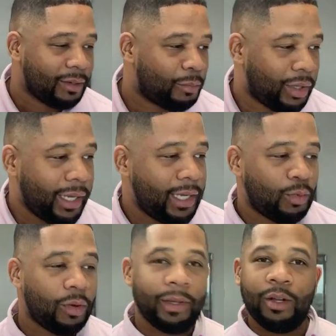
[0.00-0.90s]
Please,
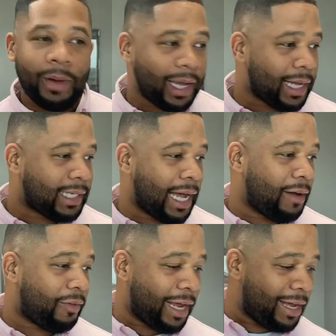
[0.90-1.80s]
woman. Nobody got
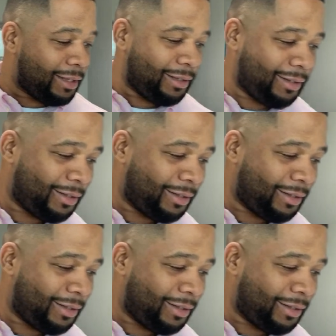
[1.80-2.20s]
time for that.